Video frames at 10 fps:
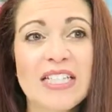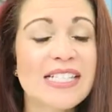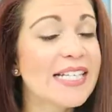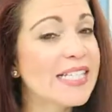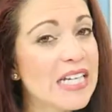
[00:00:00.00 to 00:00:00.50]

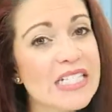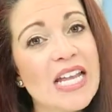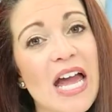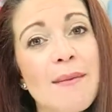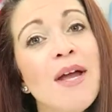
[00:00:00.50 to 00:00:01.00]
This isn't a
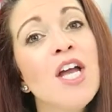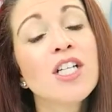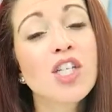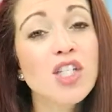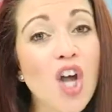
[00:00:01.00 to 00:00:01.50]
time
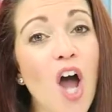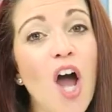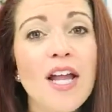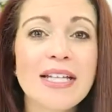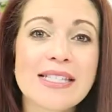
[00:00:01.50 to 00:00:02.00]
to
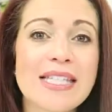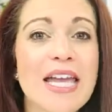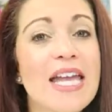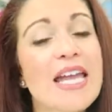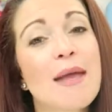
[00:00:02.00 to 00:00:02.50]
talk and
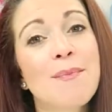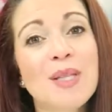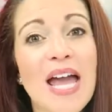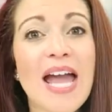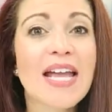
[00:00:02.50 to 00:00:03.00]
sing and
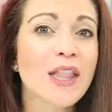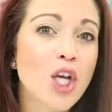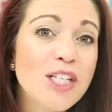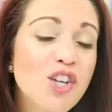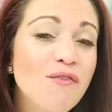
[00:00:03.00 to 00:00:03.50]
play and
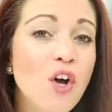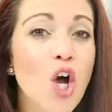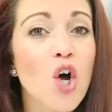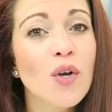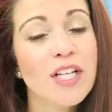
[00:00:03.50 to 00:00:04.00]
look at your
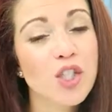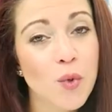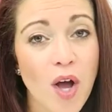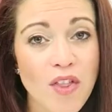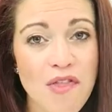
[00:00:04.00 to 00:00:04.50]
phone and
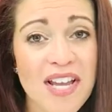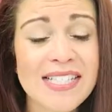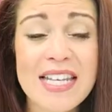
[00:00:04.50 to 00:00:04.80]
do all the things.